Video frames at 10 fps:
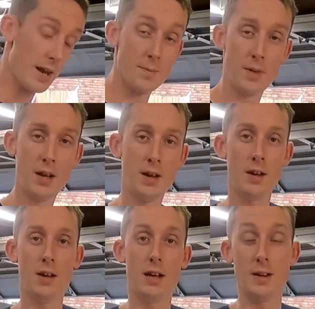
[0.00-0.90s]
that.
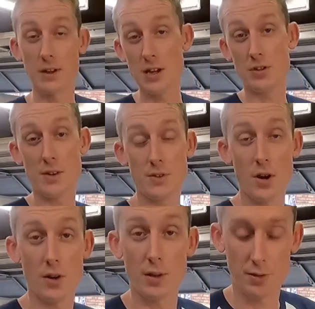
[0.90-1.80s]
And in case you haven't
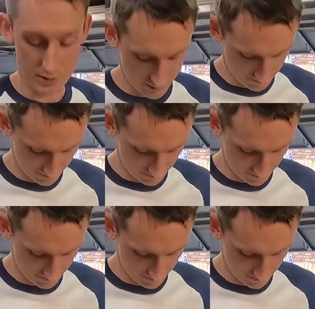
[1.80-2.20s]
noticed,